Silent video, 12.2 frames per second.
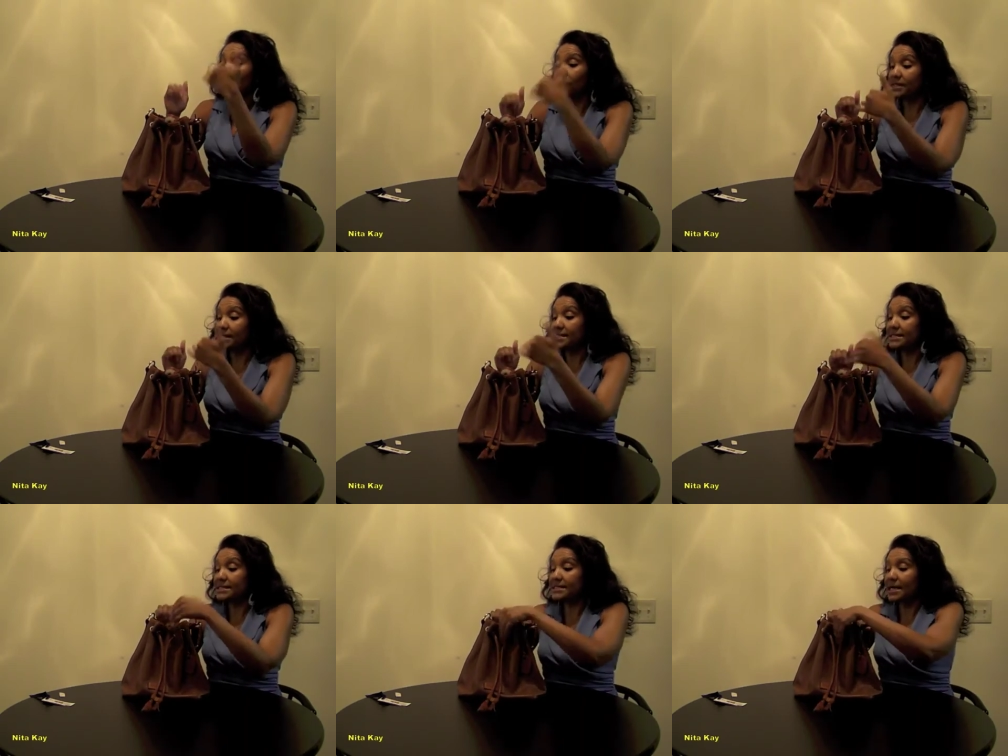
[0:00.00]
with
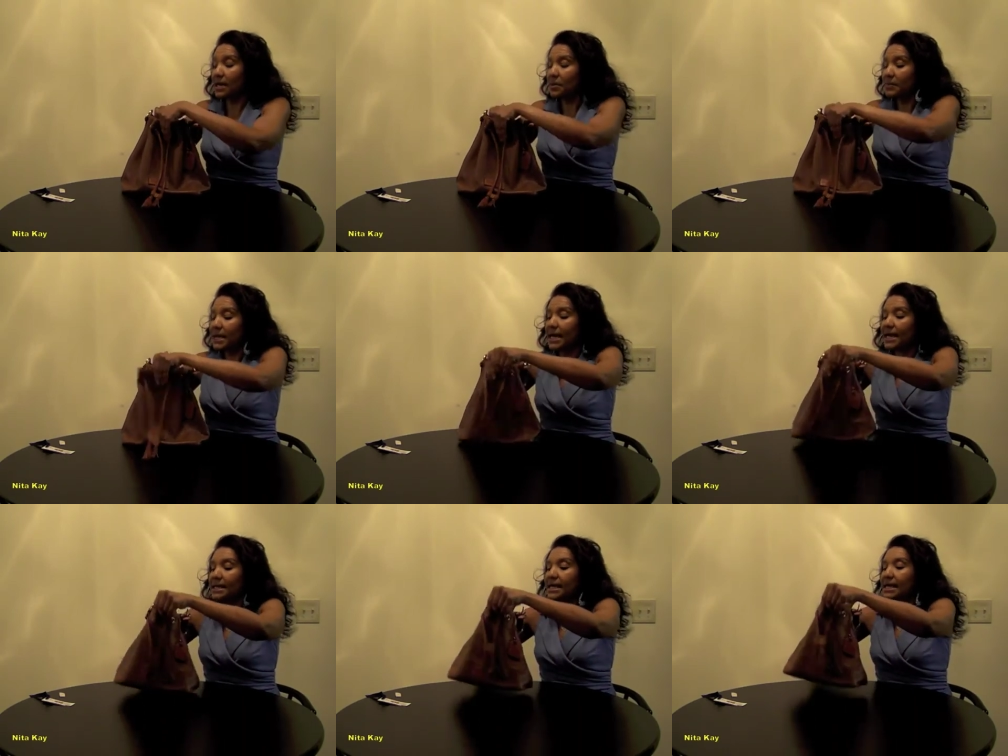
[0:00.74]
this style
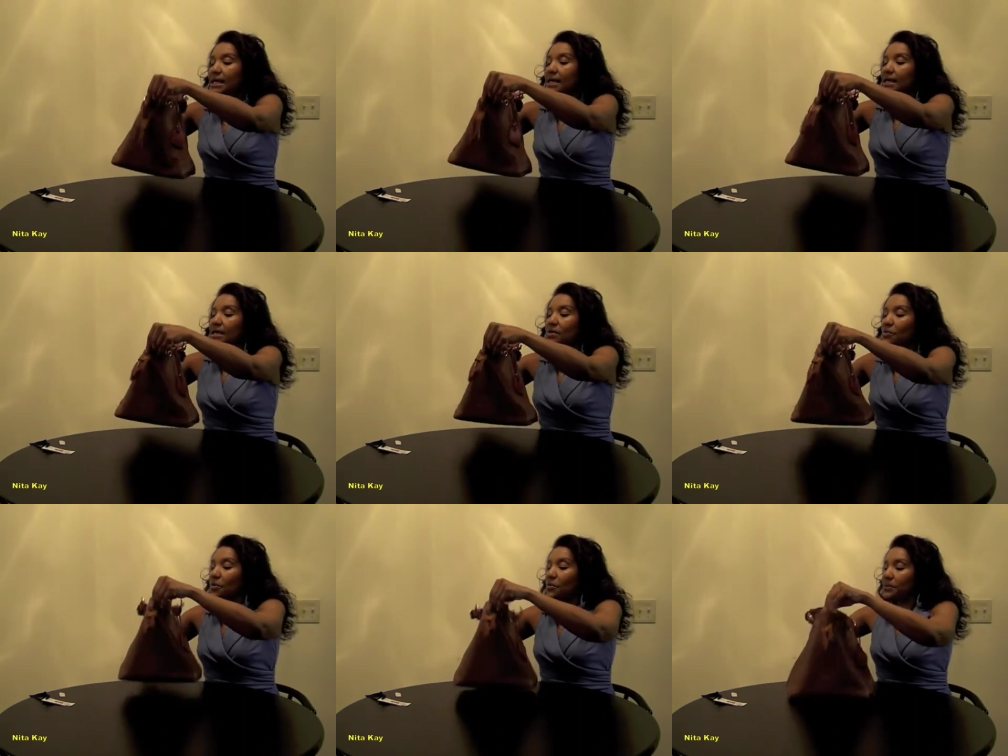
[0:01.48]
bag.
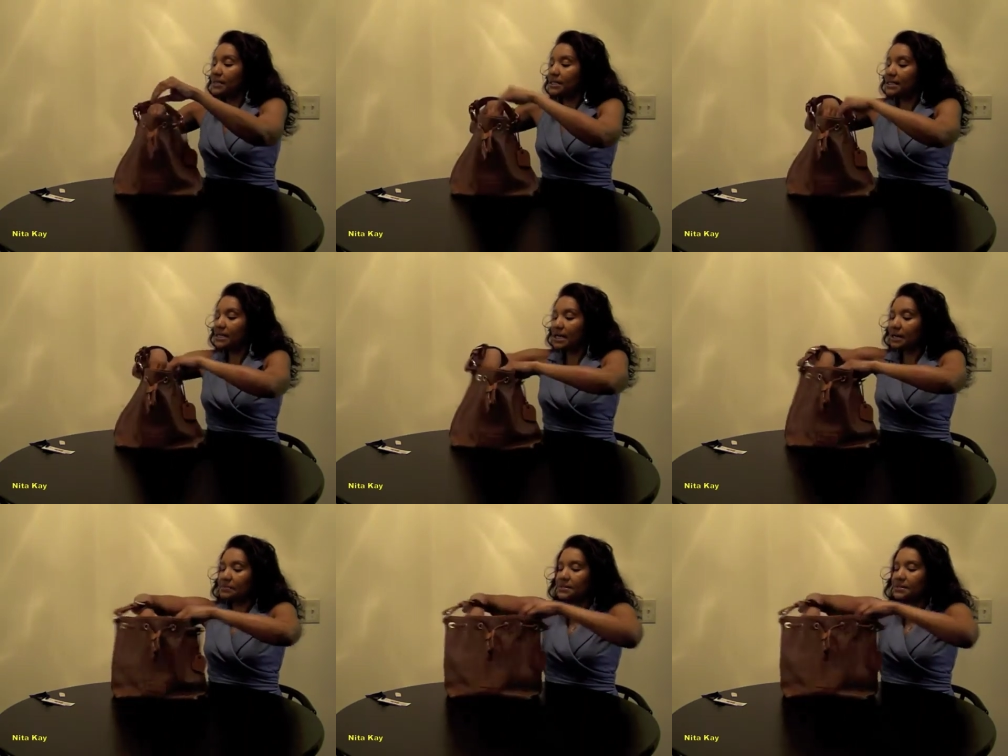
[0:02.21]
You open it up.